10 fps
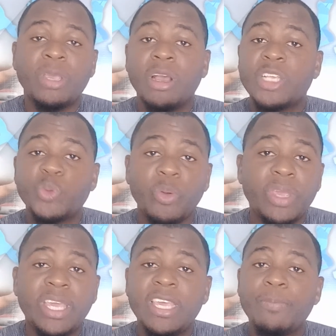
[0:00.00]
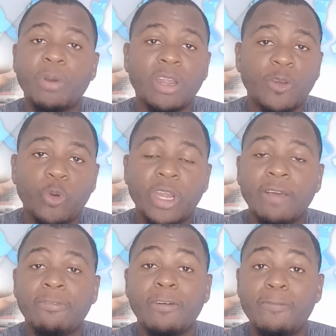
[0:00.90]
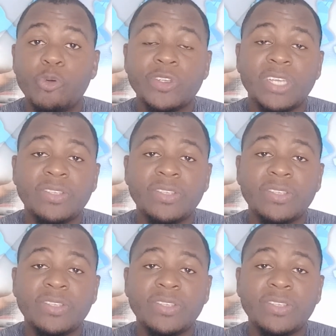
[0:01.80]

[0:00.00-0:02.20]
because when we keep on going up for 4s